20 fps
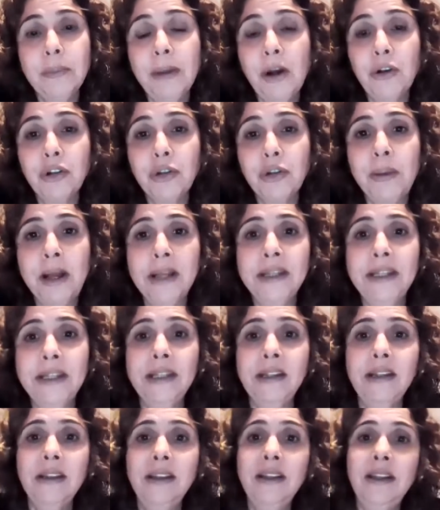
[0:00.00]
about
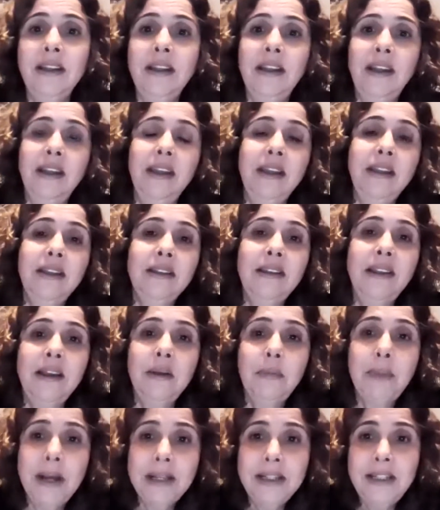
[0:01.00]
money. And
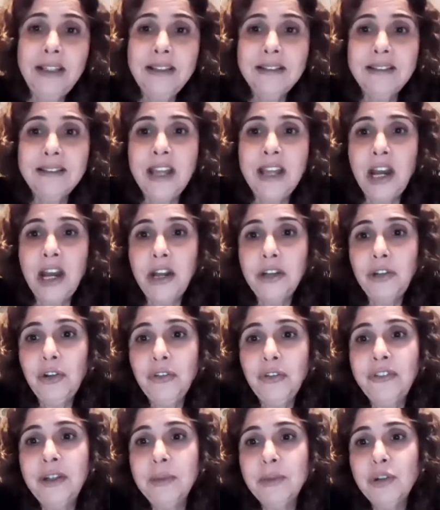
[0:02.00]
money is the
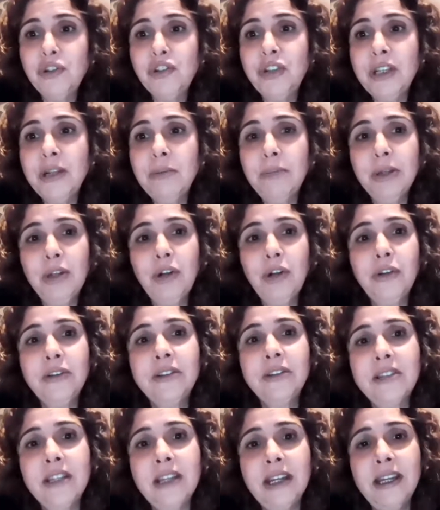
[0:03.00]
heart of the machine
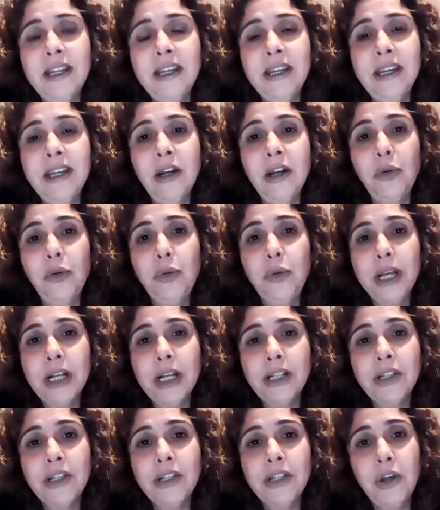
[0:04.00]
because we
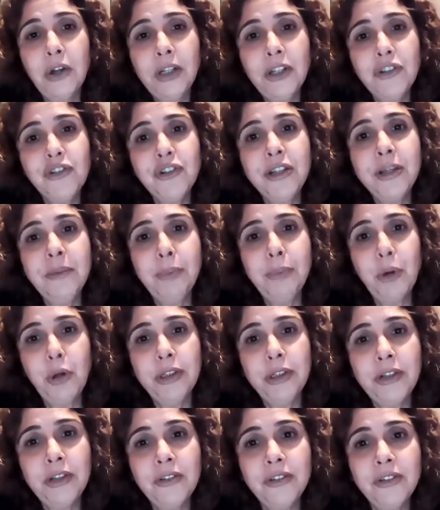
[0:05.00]
acknowledge the
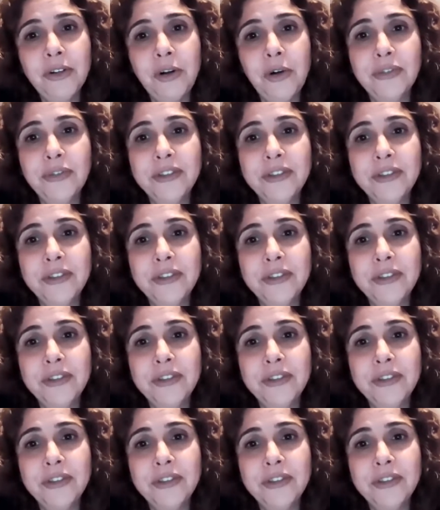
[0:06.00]
importance of